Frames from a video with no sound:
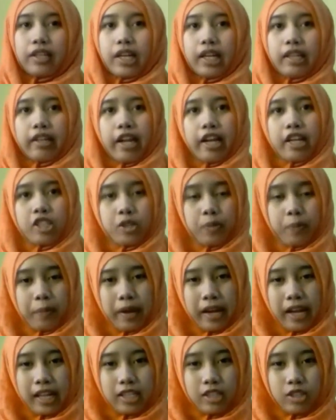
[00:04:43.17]
rent
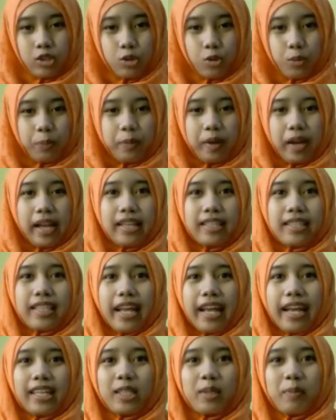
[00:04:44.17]
expense,
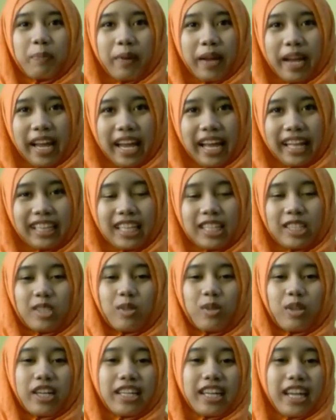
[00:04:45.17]
supplies expense,
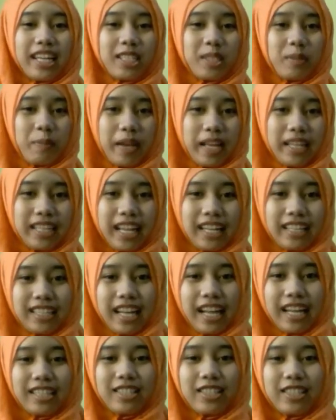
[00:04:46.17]
insurance expense, and
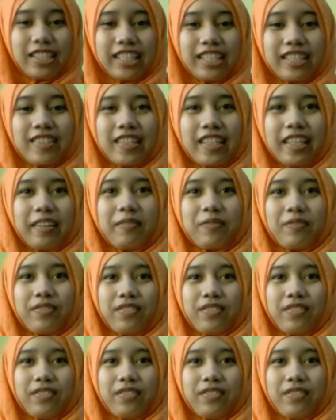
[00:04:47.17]
XDC.